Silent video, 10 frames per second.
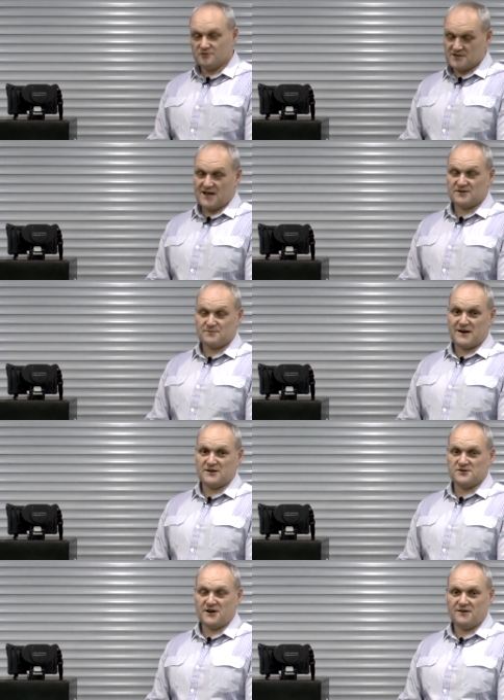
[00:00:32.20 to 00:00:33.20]
Sales
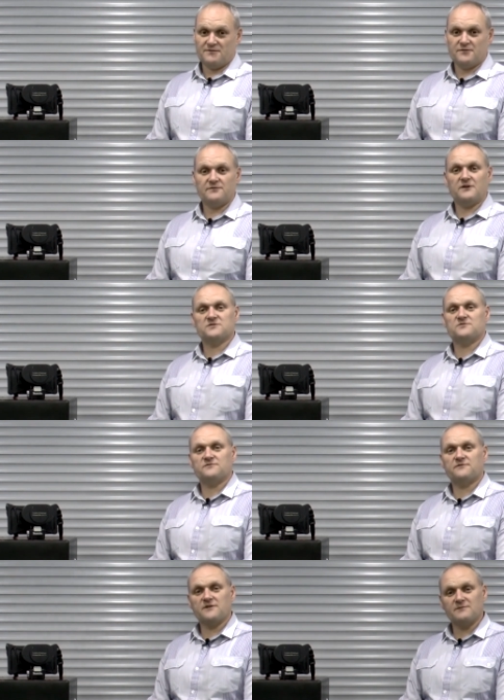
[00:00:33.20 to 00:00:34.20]
Manager for Foster
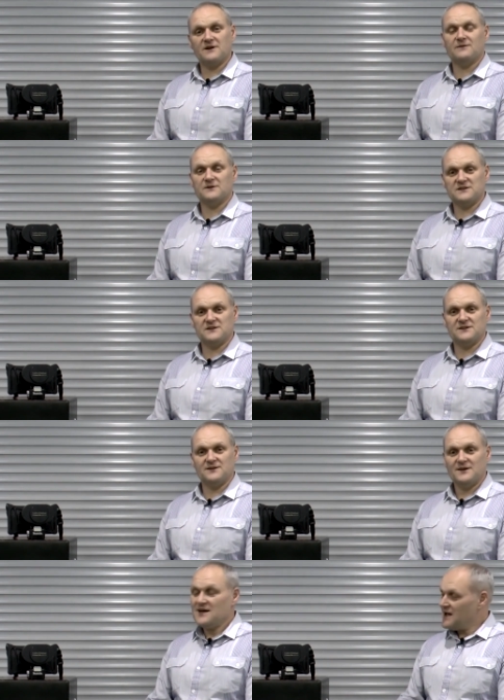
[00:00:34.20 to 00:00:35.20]
and Freeman Limited,
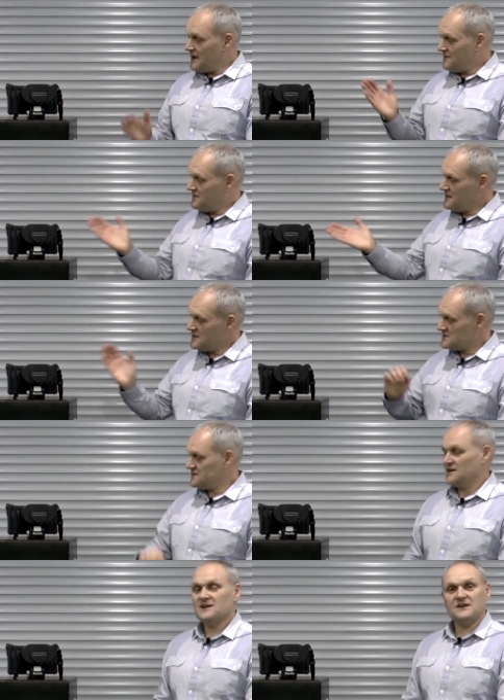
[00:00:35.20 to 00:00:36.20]
and
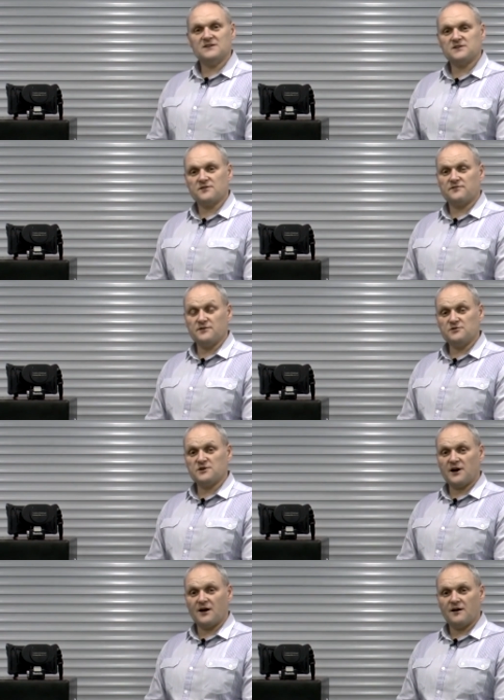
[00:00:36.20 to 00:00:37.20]
this is the
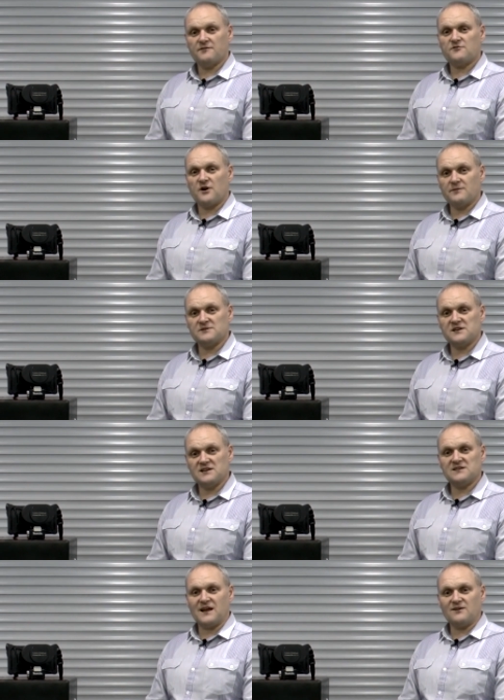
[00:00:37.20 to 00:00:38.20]
future of crime
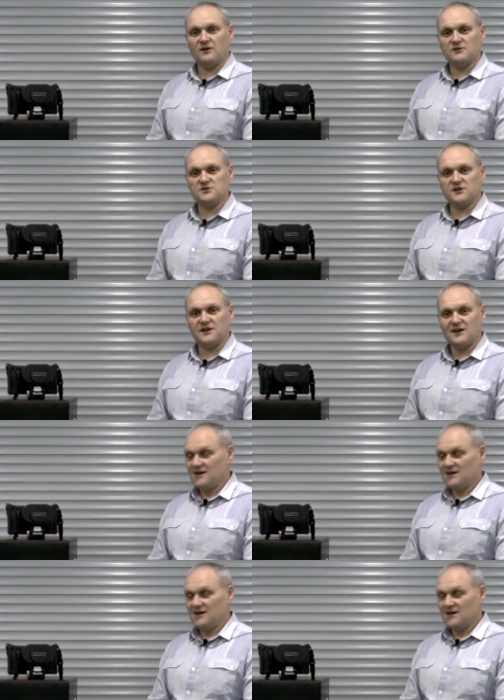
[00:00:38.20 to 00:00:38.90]
scene technology.